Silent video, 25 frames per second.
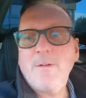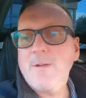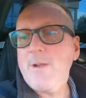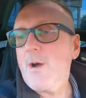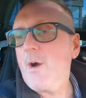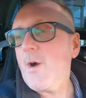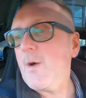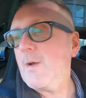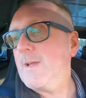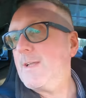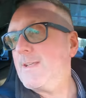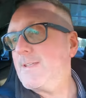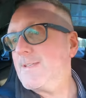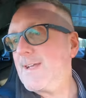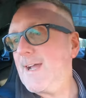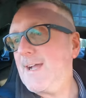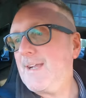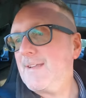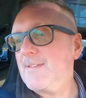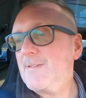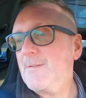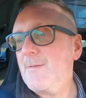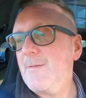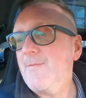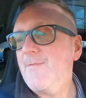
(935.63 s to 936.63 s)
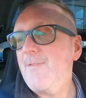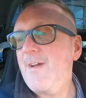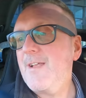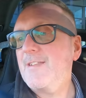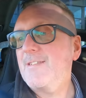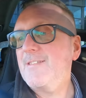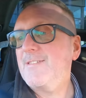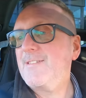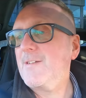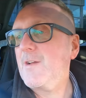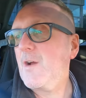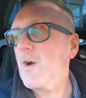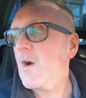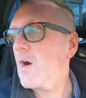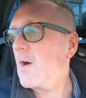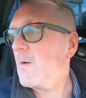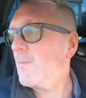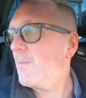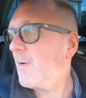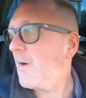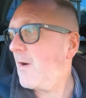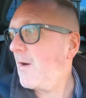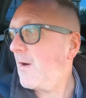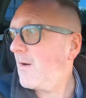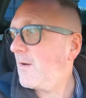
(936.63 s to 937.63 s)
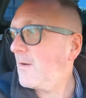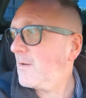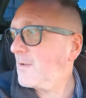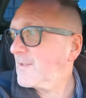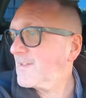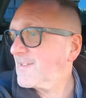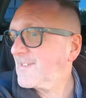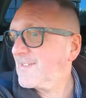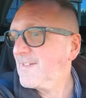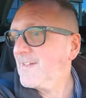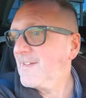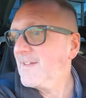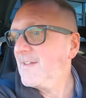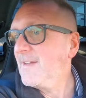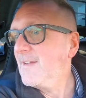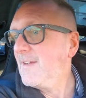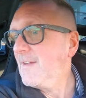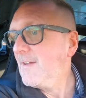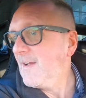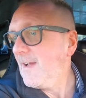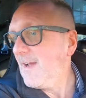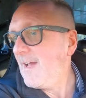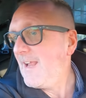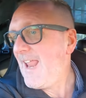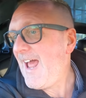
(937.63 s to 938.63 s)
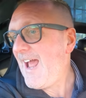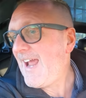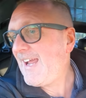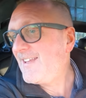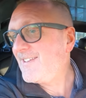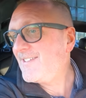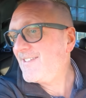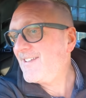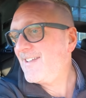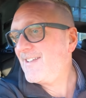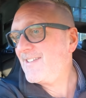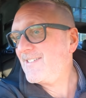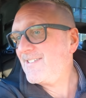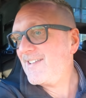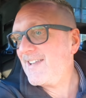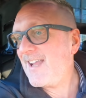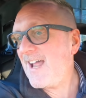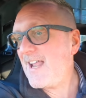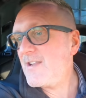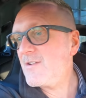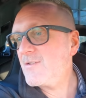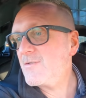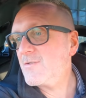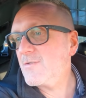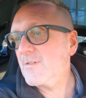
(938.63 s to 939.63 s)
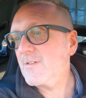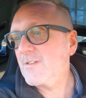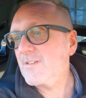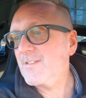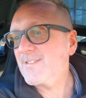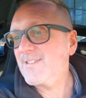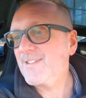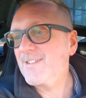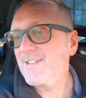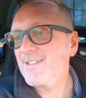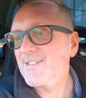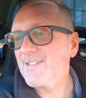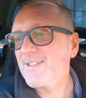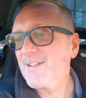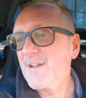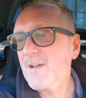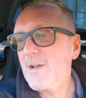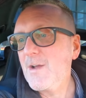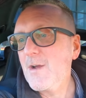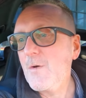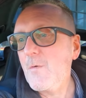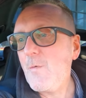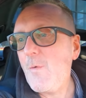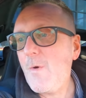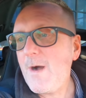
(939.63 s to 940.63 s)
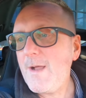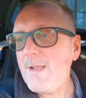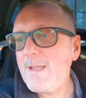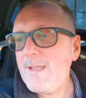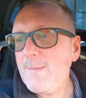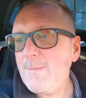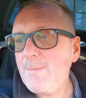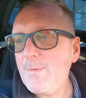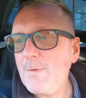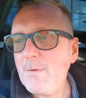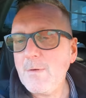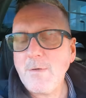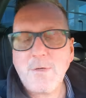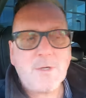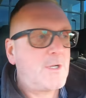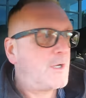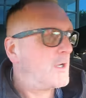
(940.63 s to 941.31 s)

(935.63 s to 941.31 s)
an architect who invents car parks and exits and entrances, why do you put